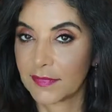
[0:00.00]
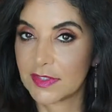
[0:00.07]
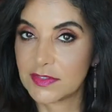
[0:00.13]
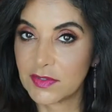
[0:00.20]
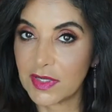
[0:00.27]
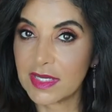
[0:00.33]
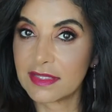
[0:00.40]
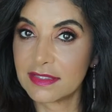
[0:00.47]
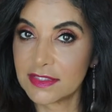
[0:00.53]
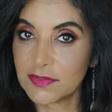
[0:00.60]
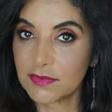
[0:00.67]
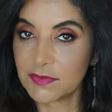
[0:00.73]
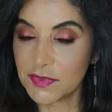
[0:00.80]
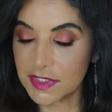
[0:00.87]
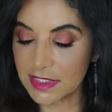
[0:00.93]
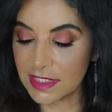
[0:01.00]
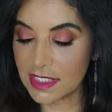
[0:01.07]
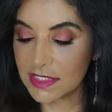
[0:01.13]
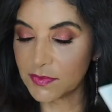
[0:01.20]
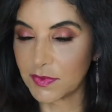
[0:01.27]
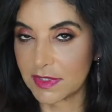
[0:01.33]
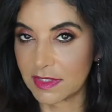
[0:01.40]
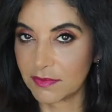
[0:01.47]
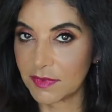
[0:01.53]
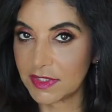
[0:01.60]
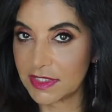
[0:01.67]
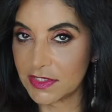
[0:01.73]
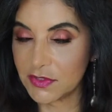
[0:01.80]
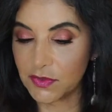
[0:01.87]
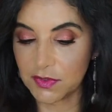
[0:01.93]
so yeah this one was a nice one I
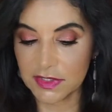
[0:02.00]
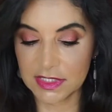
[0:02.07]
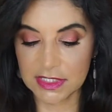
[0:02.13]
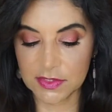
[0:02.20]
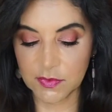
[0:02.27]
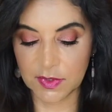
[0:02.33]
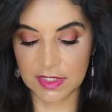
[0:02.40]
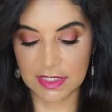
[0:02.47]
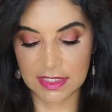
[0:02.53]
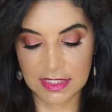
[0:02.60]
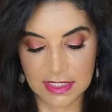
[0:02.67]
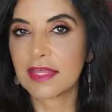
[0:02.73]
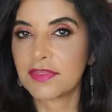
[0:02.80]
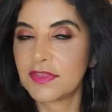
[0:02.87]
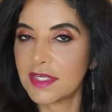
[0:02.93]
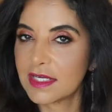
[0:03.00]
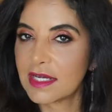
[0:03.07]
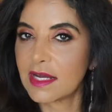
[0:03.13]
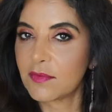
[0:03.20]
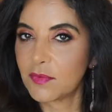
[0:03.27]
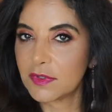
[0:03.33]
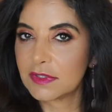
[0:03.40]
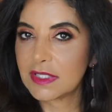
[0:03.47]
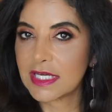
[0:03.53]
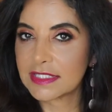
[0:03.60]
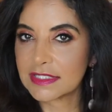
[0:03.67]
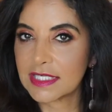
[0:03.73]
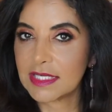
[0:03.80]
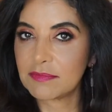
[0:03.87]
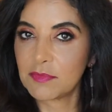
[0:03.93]
really enjoyed this one I think I will
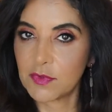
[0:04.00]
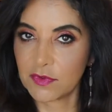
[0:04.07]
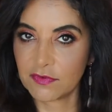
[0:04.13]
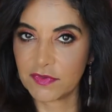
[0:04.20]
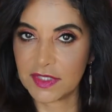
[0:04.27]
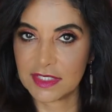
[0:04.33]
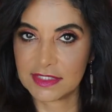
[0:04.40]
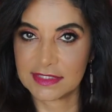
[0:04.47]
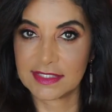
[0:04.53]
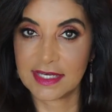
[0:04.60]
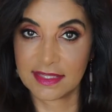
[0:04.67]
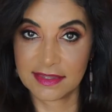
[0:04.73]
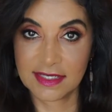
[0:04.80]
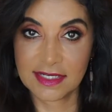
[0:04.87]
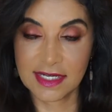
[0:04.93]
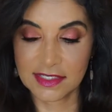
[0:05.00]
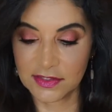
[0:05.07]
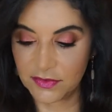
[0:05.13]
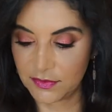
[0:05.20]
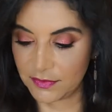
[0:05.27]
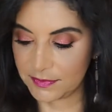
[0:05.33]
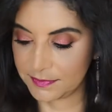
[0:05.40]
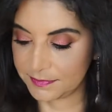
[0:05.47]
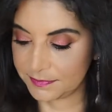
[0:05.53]
like to get more of these I think I do